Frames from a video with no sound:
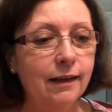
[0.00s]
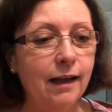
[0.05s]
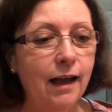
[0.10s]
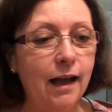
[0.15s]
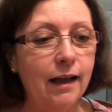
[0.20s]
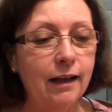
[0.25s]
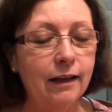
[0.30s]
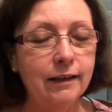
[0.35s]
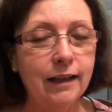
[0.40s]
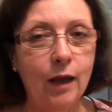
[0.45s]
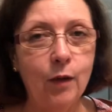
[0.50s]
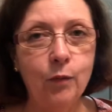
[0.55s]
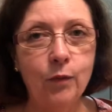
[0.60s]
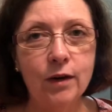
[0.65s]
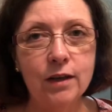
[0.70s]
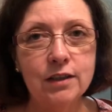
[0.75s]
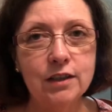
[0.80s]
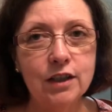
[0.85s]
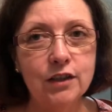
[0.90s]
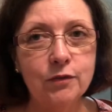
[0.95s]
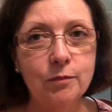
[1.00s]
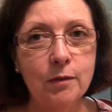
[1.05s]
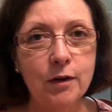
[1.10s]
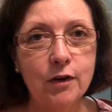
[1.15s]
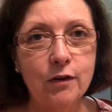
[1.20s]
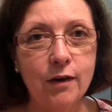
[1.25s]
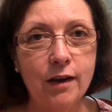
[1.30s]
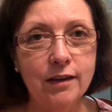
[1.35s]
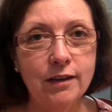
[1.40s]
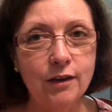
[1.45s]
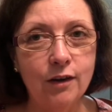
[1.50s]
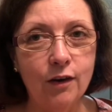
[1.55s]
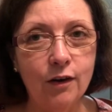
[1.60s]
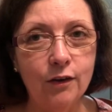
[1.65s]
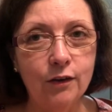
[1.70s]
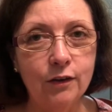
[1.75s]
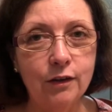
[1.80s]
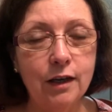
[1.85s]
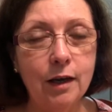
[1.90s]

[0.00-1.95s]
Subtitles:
I got that one I stitched for my granddaughter.